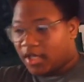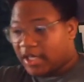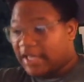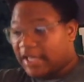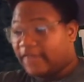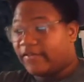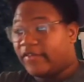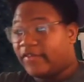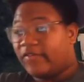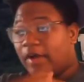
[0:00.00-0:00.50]

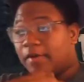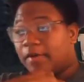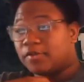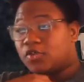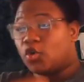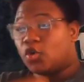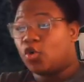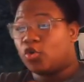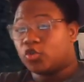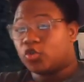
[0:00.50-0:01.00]
If I was
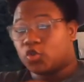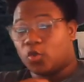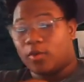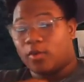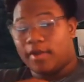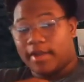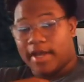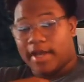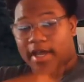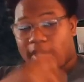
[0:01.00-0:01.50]
going through
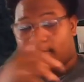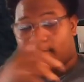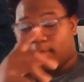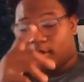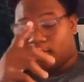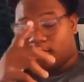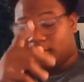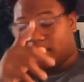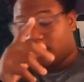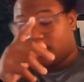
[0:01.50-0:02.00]
a lot,
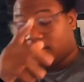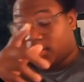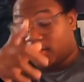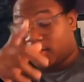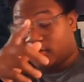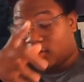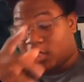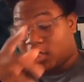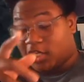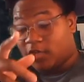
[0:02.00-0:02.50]
bro, this is
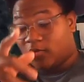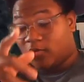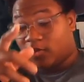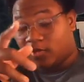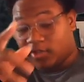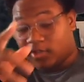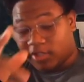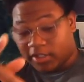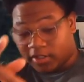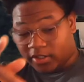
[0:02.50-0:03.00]
a song that
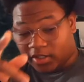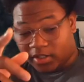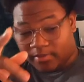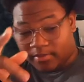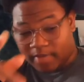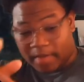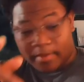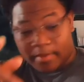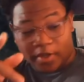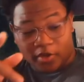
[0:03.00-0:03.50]
would literally
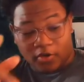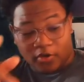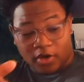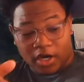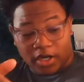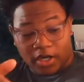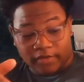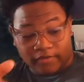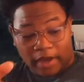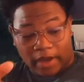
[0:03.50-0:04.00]
make me
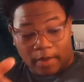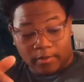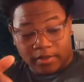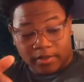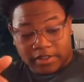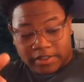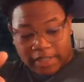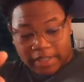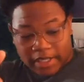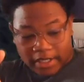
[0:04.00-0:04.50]
cry. If I
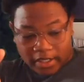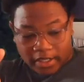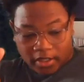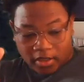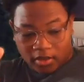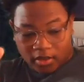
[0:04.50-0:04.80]
was like,